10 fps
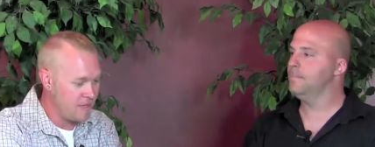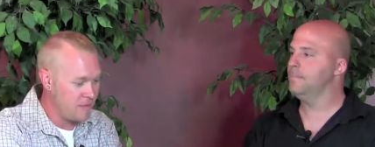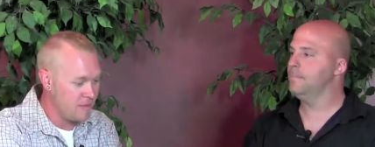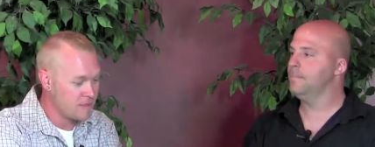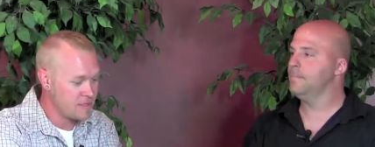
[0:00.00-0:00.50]
Speaker 1: the
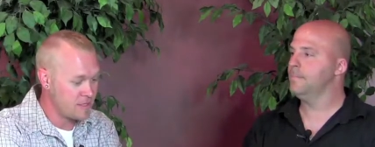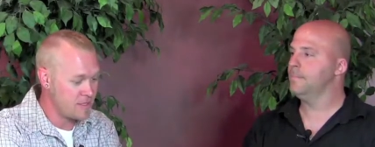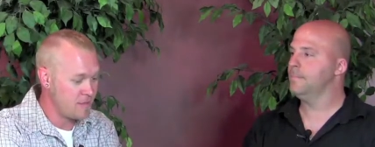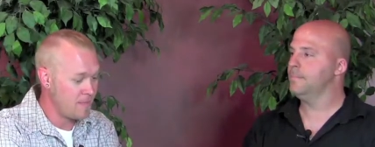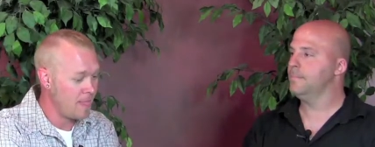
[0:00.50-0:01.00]
immune
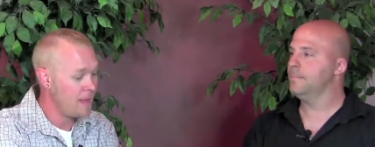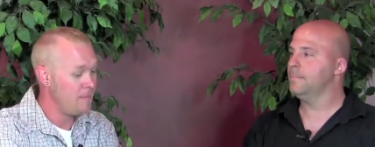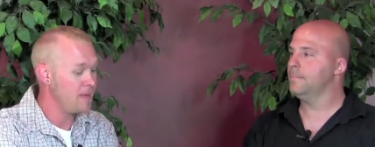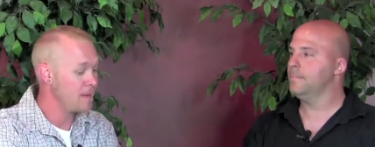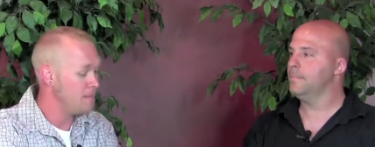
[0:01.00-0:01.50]
system
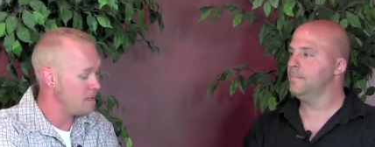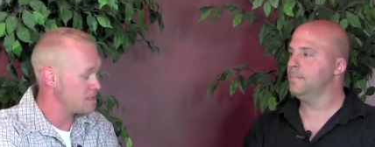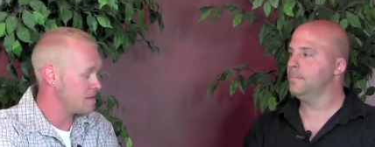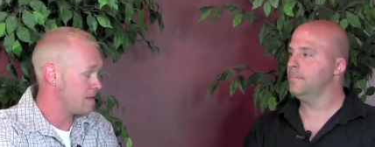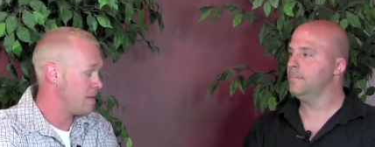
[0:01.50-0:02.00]
being a muscle
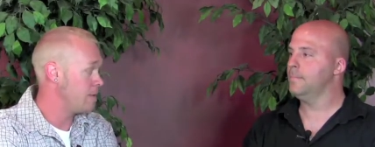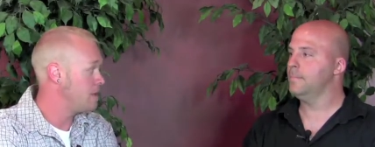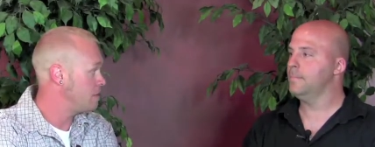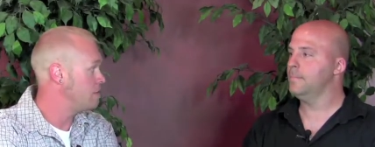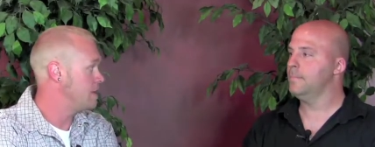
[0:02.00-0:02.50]
that we
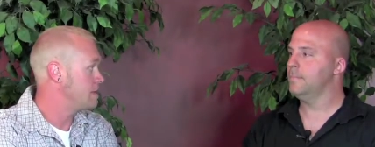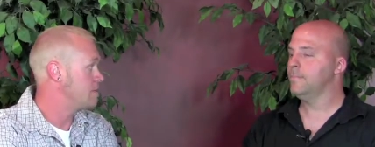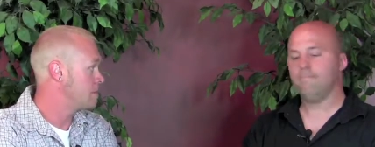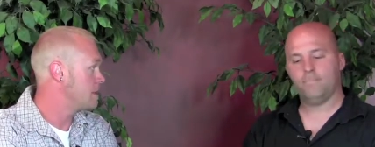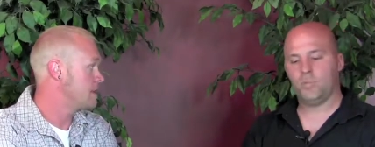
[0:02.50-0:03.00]
do need to
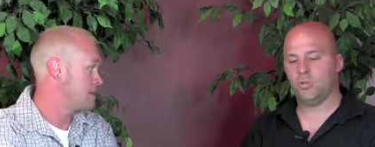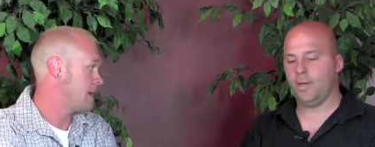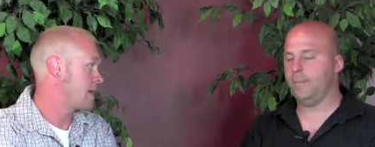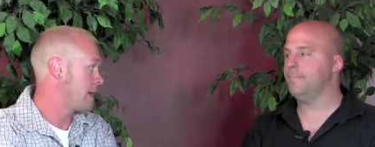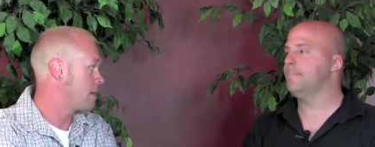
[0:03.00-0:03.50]
really That's take right.
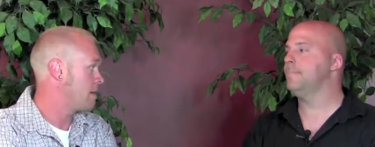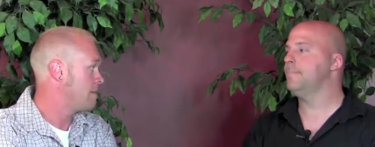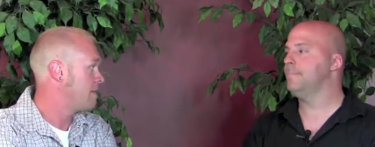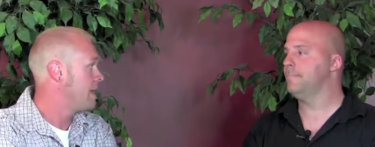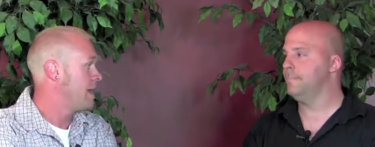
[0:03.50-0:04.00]
care of.
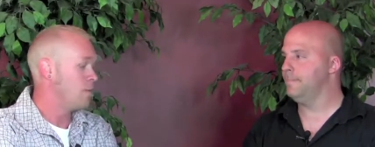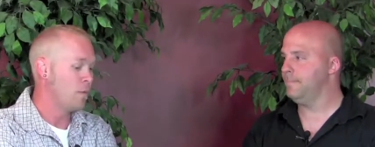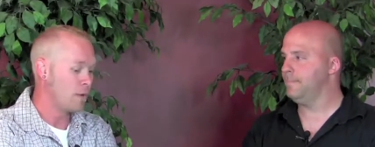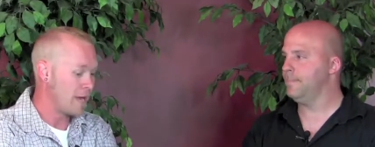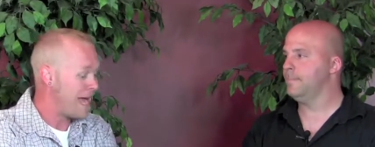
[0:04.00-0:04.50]
Mm -hmm. When
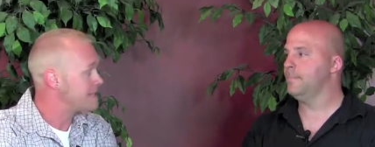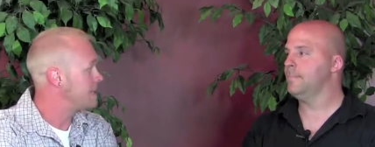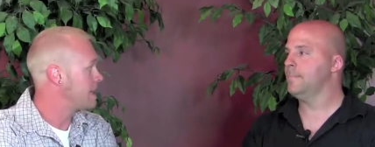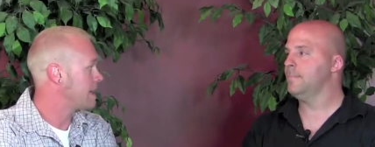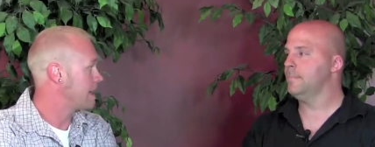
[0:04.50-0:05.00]
we're not
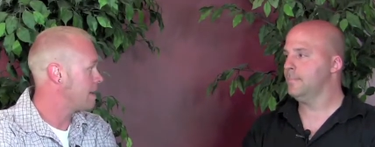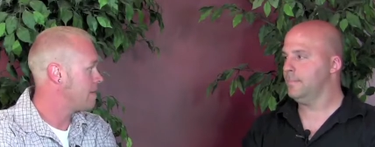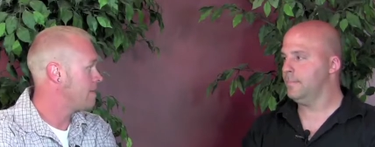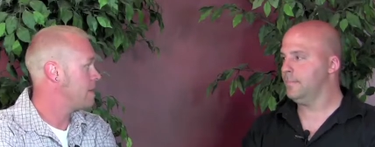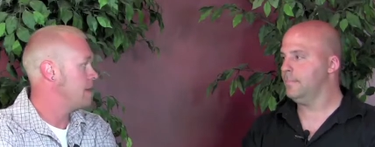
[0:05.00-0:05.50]
taking care of
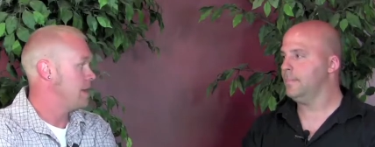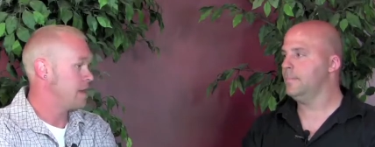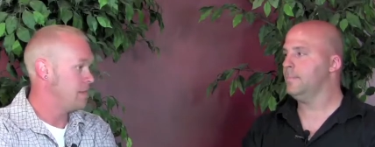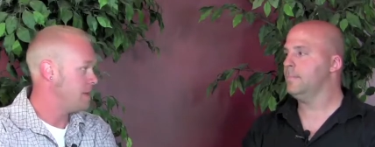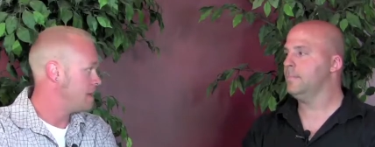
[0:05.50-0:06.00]
it, it can
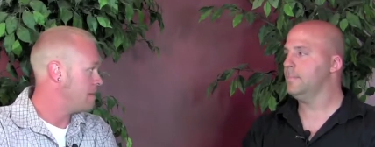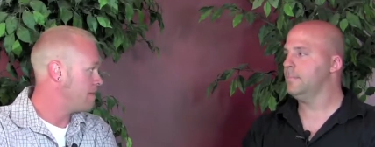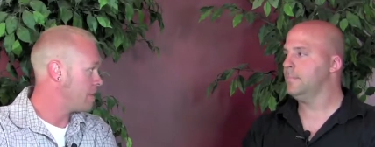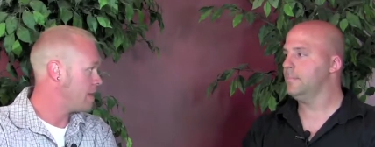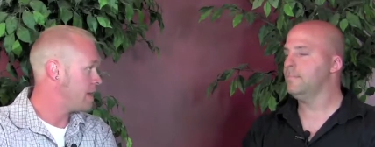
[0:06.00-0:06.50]
be
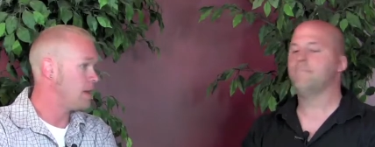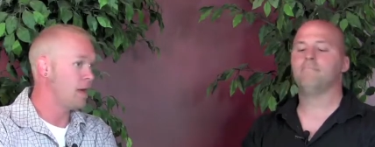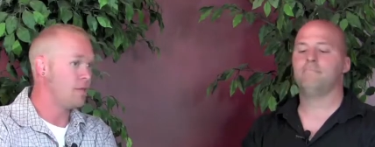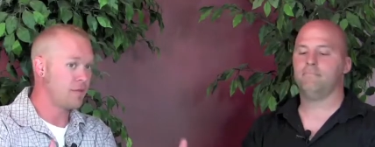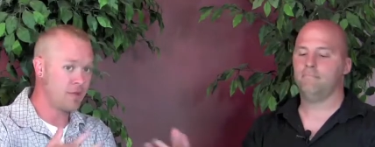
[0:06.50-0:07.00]
diverted,
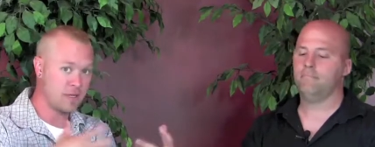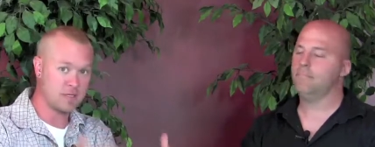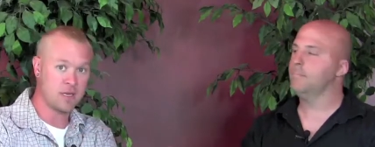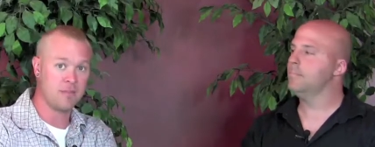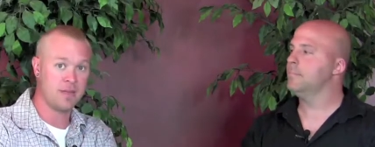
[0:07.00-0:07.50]
other things
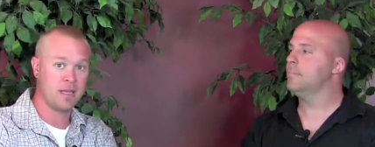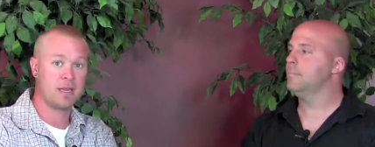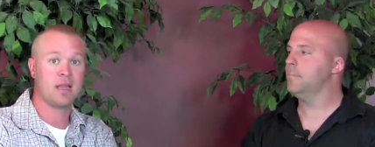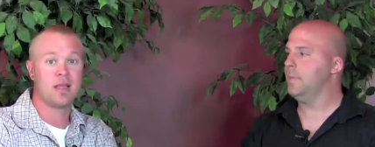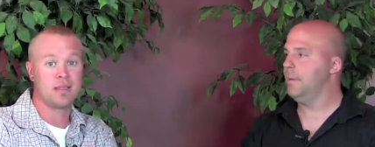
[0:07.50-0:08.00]
come in,
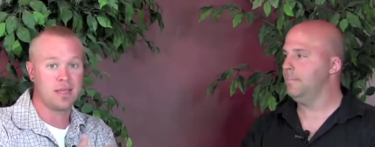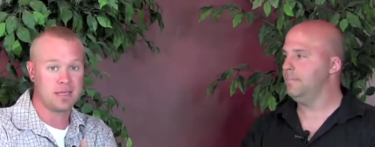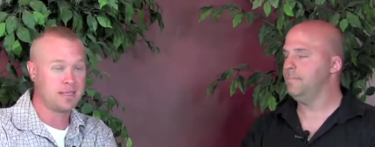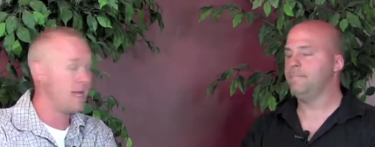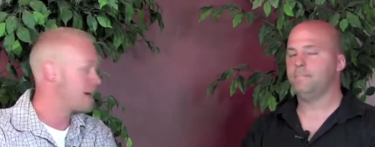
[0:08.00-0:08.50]
yep. they
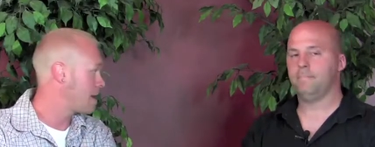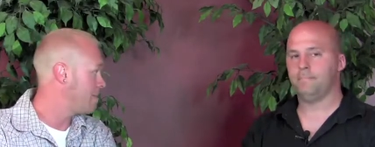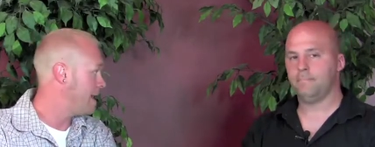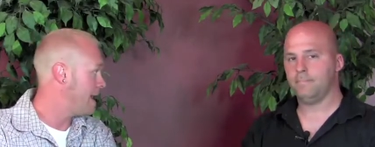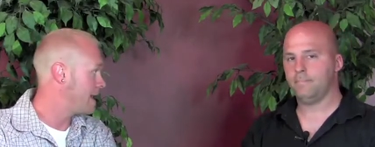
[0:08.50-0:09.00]
attack our
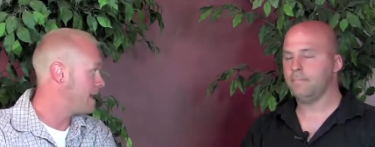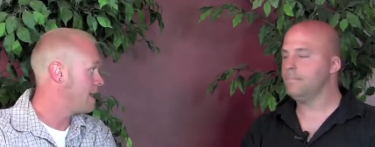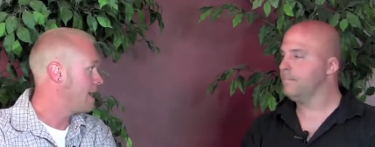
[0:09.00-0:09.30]
body,